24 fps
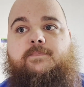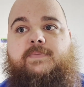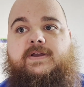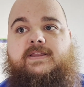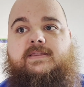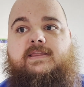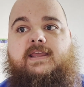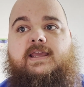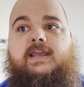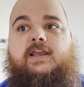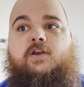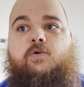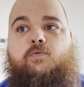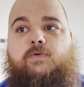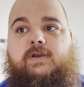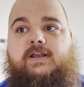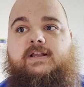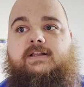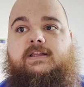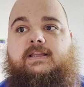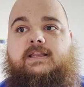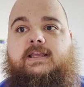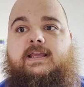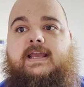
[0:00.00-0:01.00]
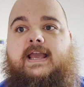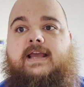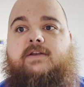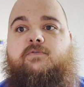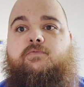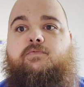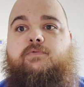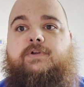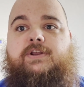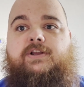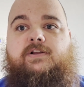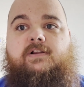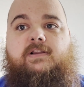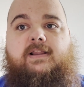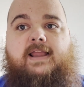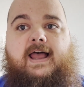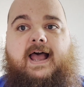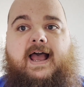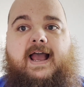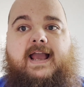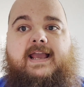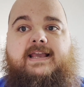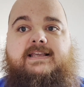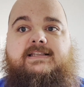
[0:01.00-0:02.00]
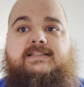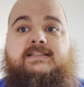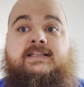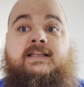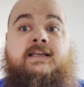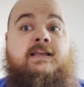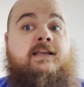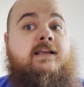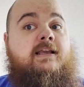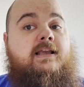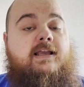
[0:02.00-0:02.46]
but they quickly had realized